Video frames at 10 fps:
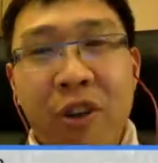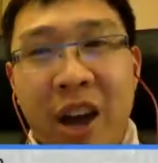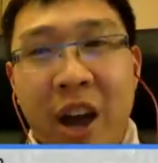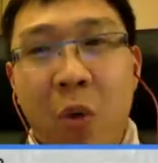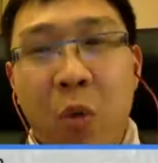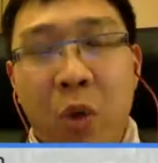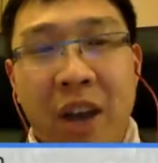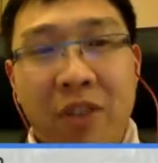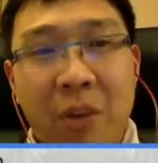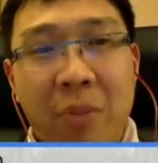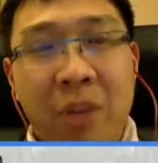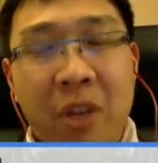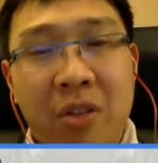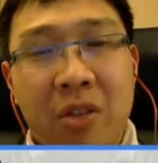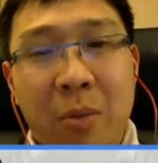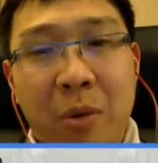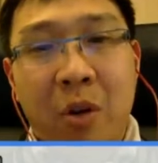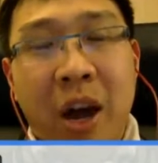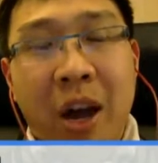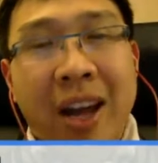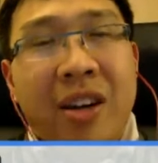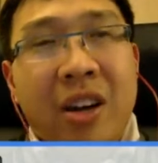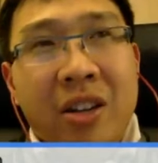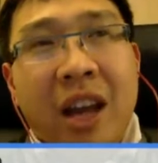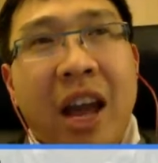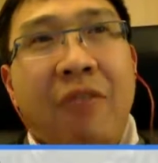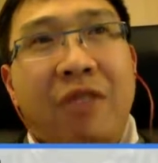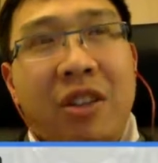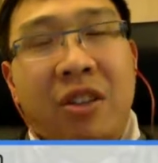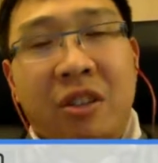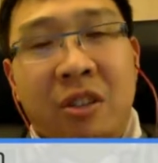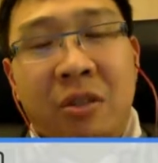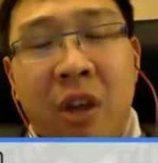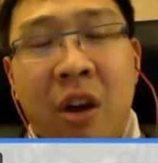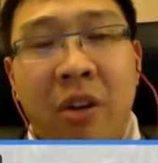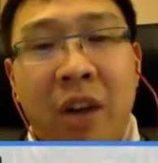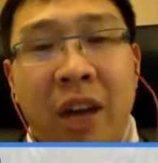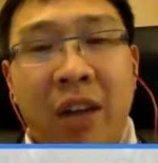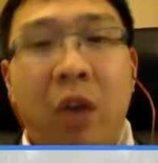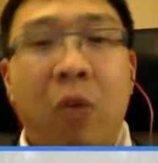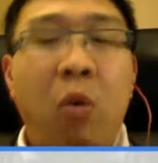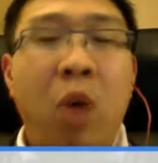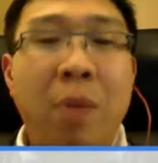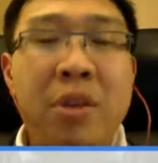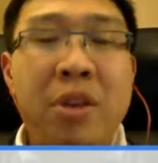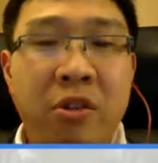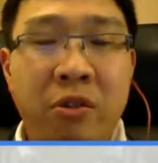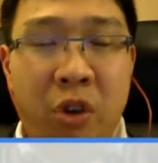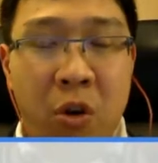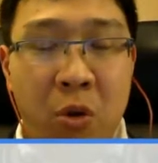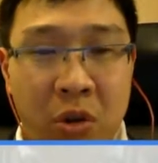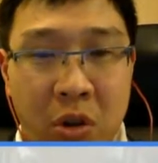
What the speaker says: we have something stable, and at least I have tested it on like 1 billion rows. So